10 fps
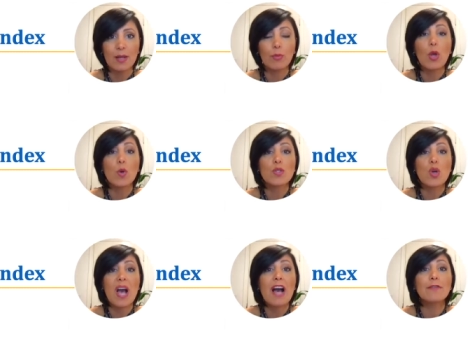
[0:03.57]
we
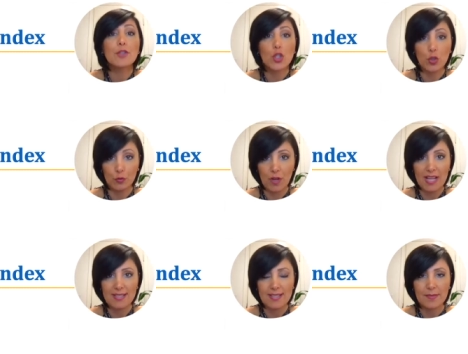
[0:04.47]
also have two
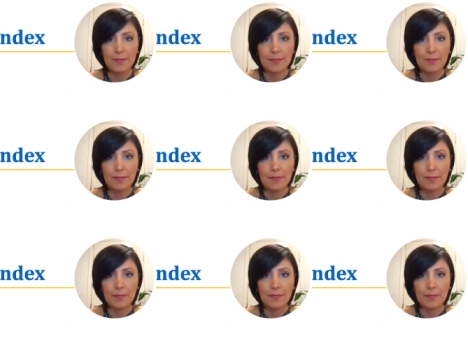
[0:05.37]
files.